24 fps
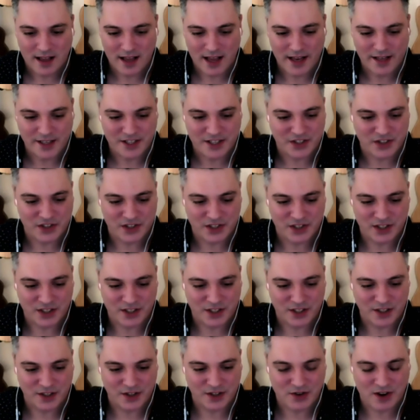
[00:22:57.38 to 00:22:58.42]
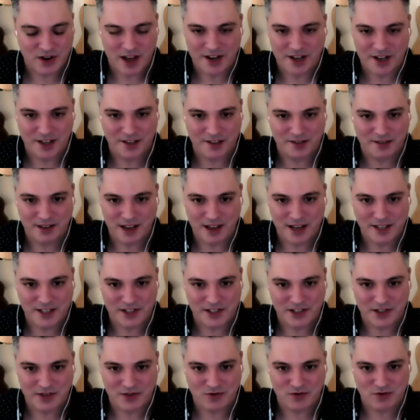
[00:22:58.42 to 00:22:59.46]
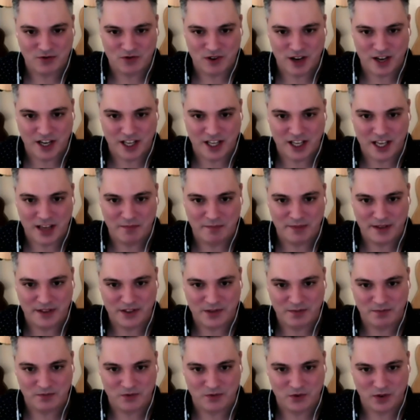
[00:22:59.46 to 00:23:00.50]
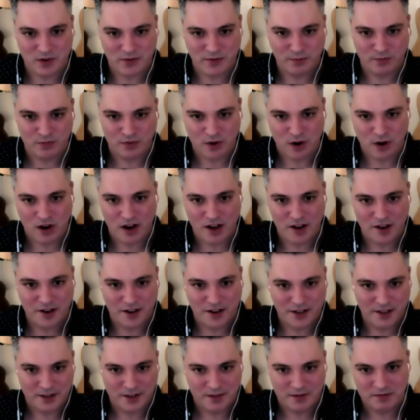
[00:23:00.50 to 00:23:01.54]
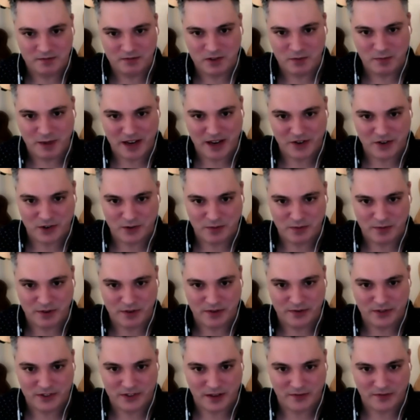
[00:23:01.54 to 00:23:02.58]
just try to keep as sort of broad a spectrum of stuff